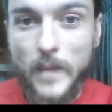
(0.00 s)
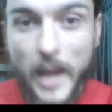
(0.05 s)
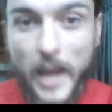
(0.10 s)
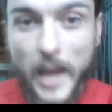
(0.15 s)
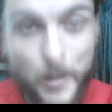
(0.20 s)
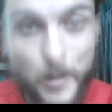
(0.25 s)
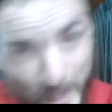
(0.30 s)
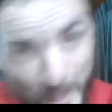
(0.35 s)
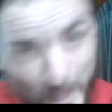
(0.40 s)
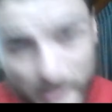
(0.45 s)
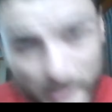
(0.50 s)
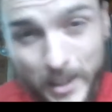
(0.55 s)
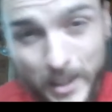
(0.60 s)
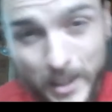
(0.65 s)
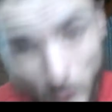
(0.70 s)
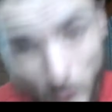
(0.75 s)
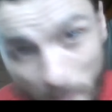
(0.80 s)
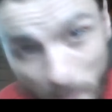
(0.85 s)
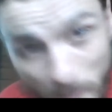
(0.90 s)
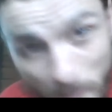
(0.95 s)
And
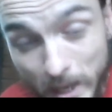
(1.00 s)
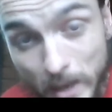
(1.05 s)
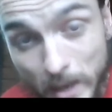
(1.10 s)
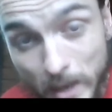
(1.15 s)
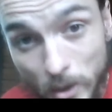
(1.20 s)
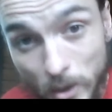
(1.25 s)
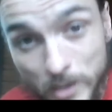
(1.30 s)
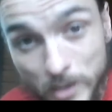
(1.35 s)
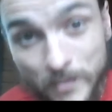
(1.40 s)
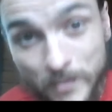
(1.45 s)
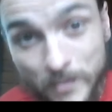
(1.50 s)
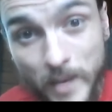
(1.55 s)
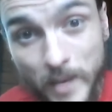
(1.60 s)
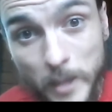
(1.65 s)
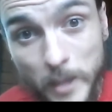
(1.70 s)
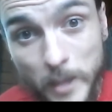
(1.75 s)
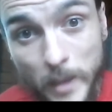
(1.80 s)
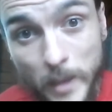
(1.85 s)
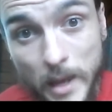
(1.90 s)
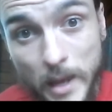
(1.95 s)
basically, again, lots of
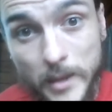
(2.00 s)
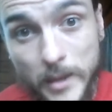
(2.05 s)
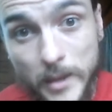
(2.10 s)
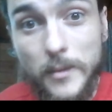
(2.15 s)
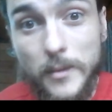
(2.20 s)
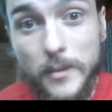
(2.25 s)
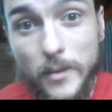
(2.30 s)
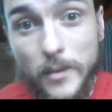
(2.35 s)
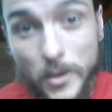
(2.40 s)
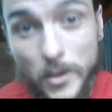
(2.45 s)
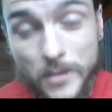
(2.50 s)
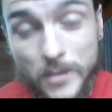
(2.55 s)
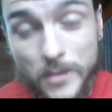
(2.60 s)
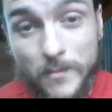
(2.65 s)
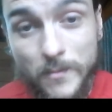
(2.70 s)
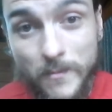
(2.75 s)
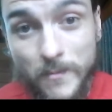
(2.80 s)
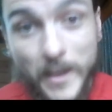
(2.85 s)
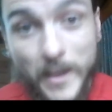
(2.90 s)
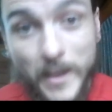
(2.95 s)
fake blood, lots of
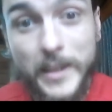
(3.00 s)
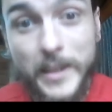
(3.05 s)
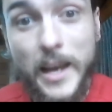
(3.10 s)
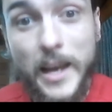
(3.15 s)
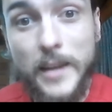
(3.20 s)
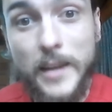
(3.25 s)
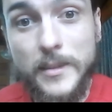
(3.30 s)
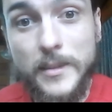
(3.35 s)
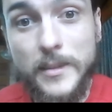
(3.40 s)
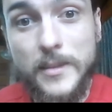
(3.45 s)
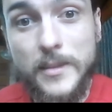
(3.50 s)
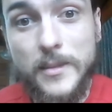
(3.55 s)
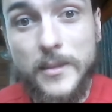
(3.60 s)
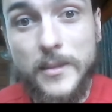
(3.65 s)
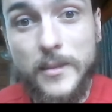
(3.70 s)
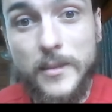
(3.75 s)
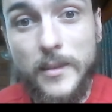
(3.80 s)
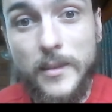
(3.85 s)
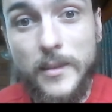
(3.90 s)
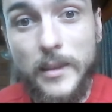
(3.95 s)
fake
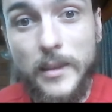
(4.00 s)
guns,